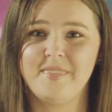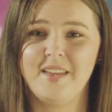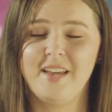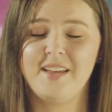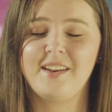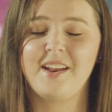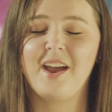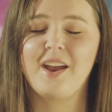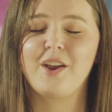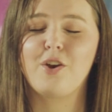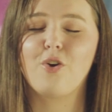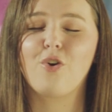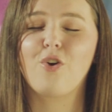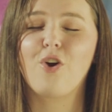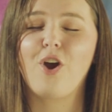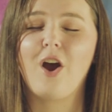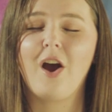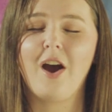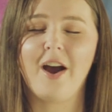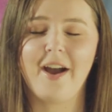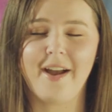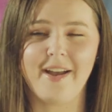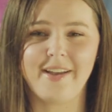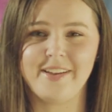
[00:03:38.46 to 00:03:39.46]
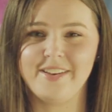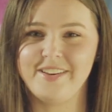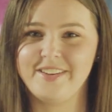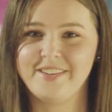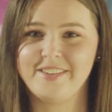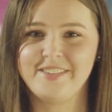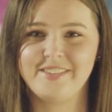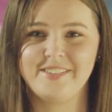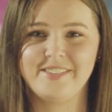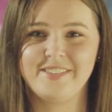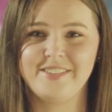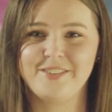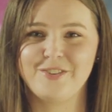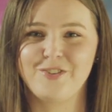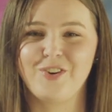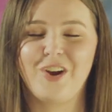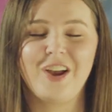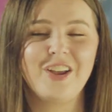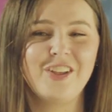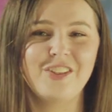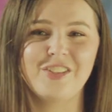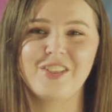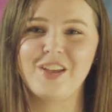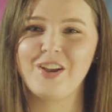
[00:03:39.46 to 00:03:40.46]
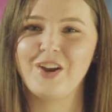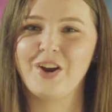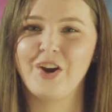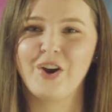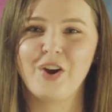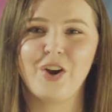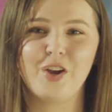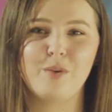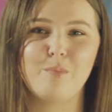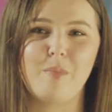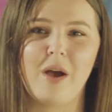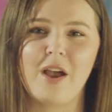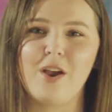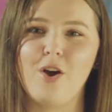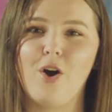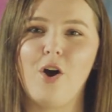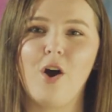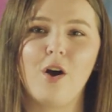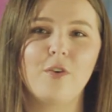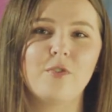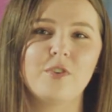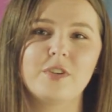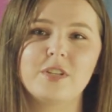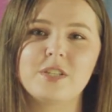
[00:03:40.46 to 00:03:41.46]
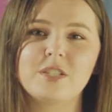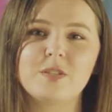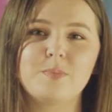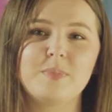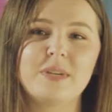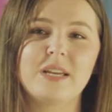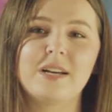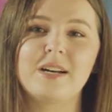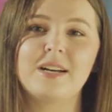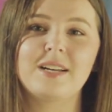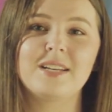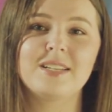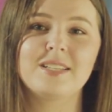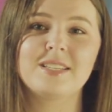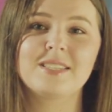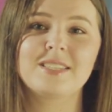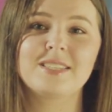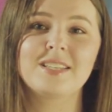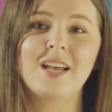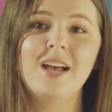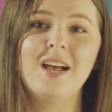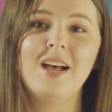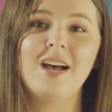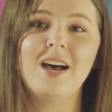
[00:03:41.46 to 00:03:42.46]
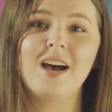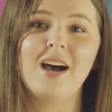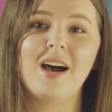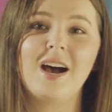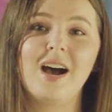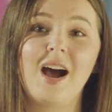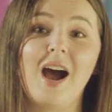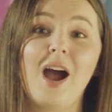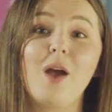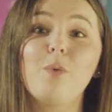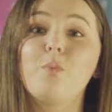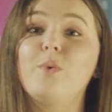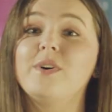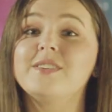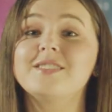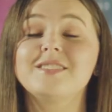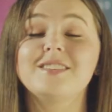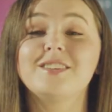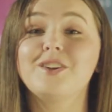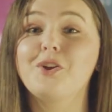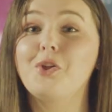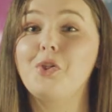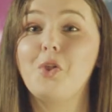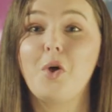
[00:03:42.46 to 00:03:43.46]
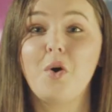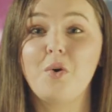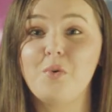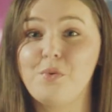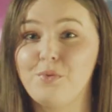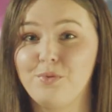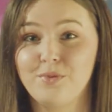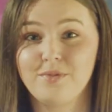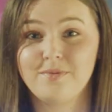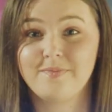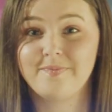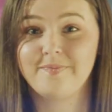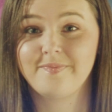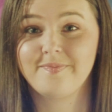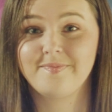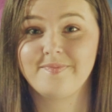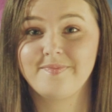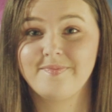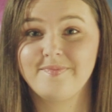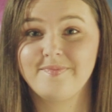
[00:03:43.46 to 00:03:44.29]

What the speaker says: And I cried right there in my office because I wasn't alone.